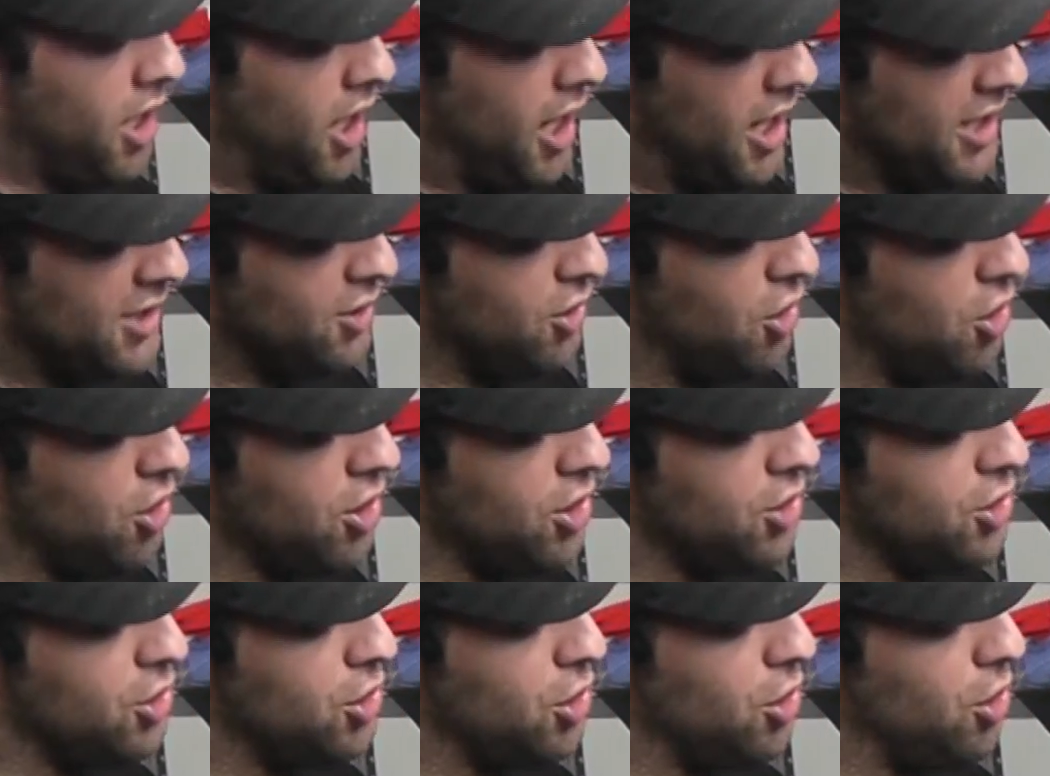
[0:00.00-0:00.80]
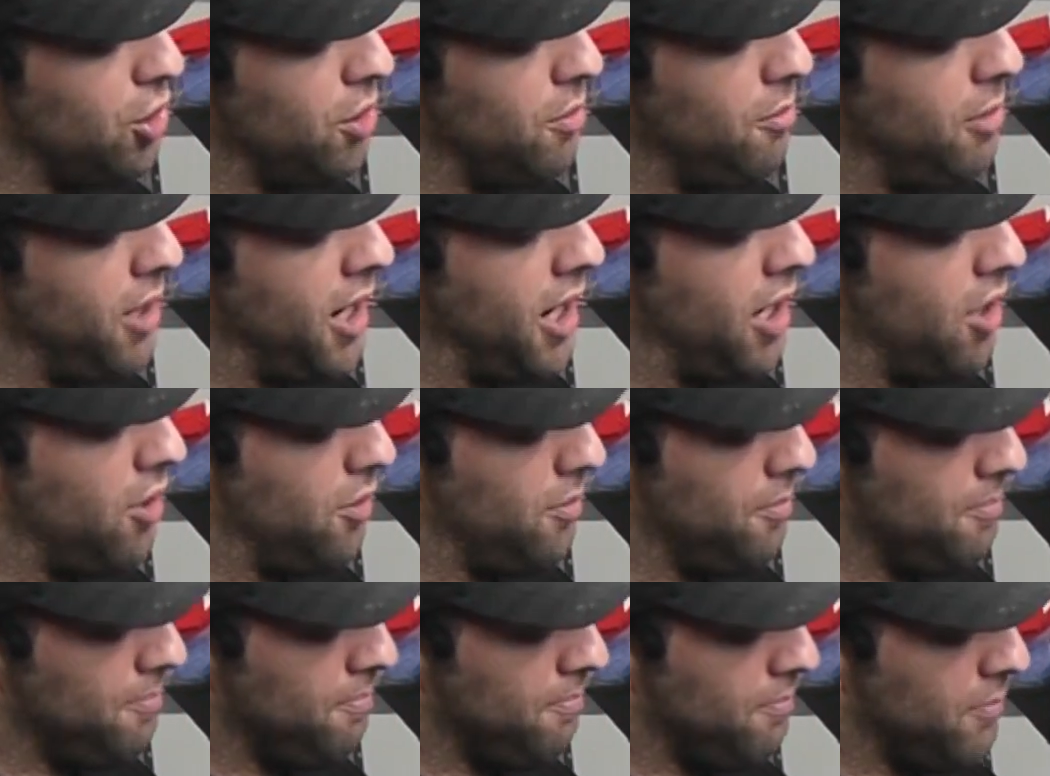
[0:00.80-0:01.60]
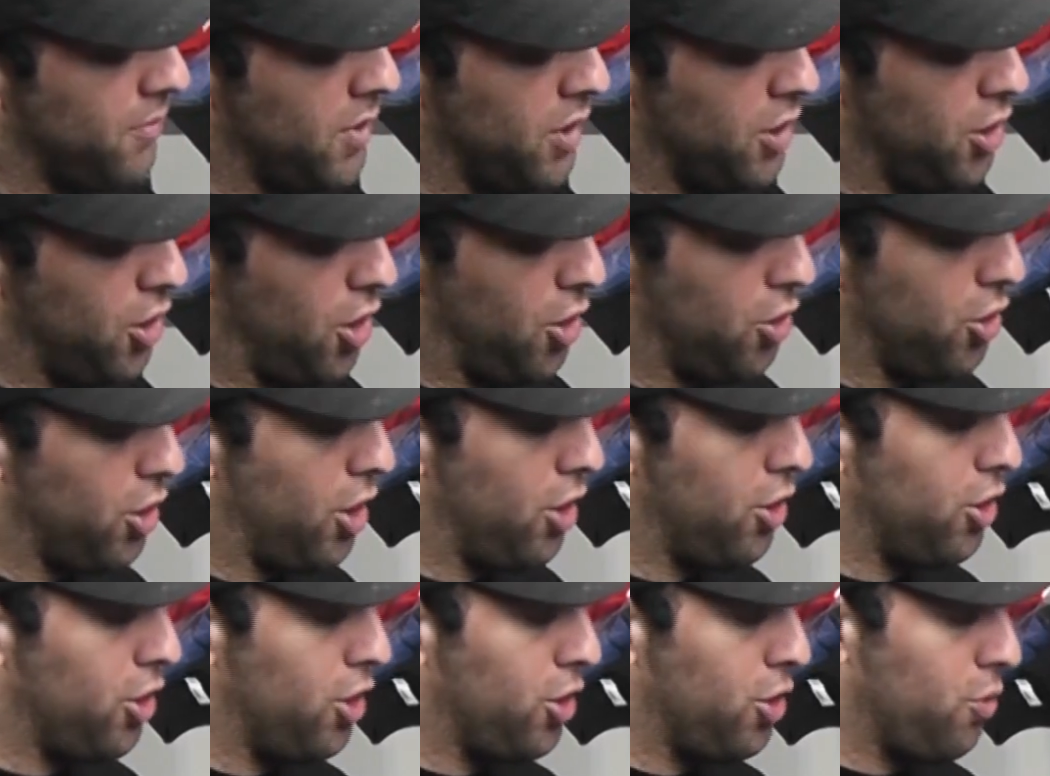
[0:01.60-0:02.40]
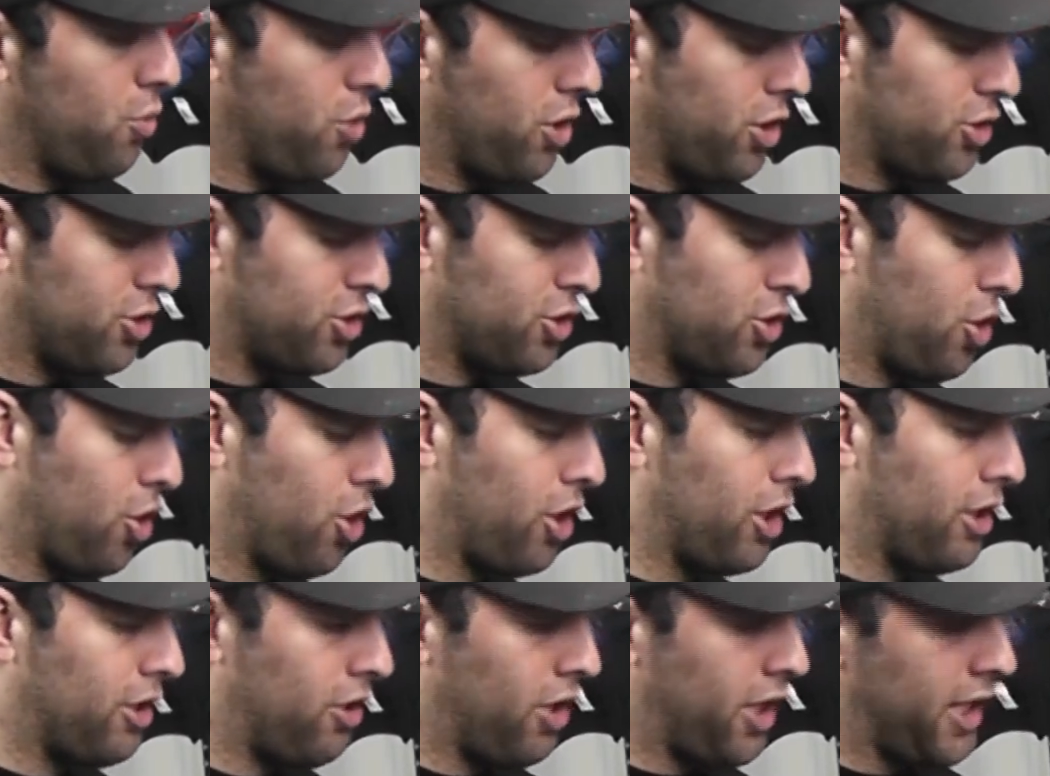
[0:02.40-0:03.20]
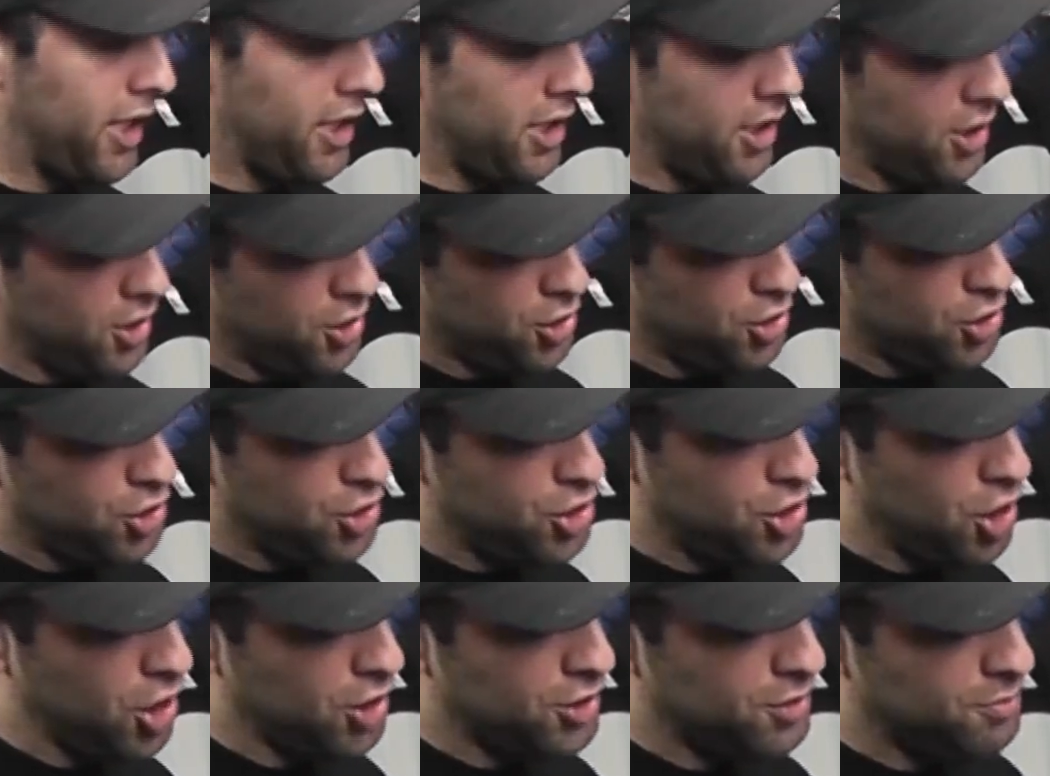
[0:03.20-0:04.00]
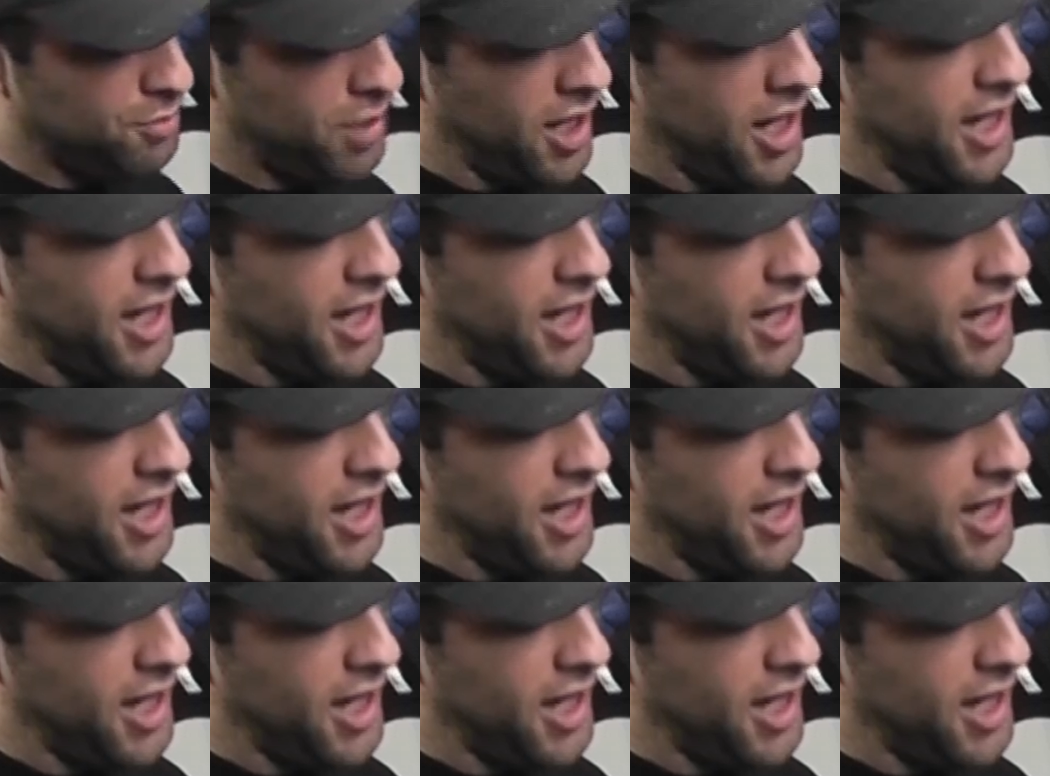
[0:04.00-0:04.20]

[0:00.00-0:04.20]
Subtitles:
As long as you're about, you want to start it like just